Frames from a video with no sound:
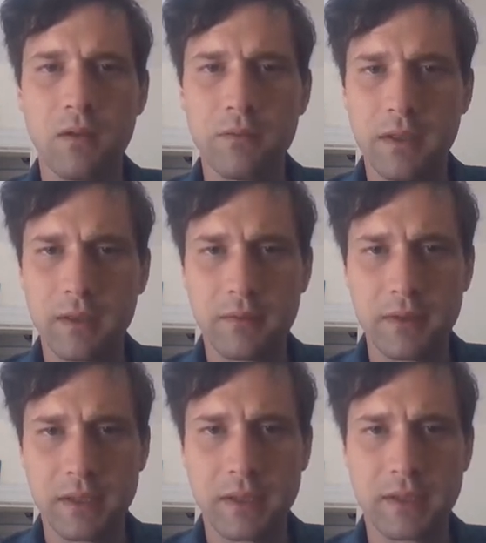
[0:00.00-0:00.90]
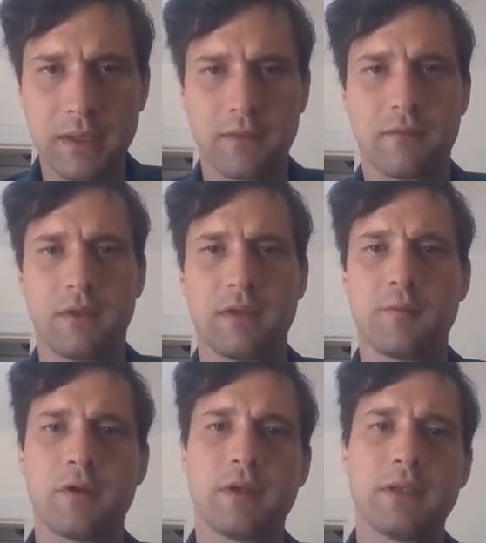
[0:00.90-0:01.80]
Lieutenant Christensen, for his
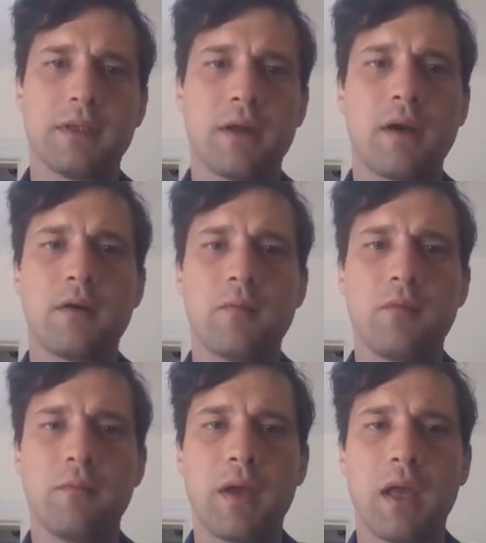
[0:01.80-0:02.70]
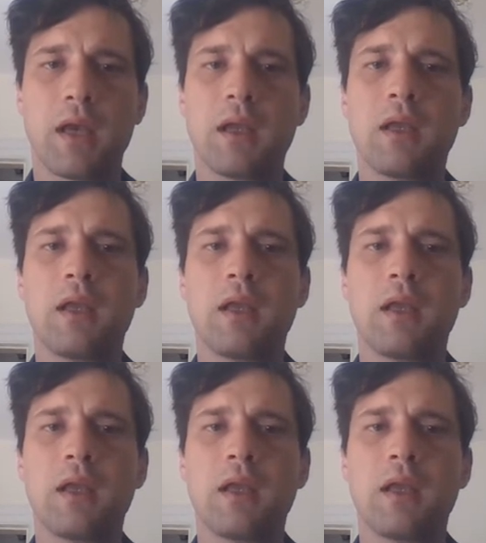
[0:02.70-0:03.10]
part, is an honorable man.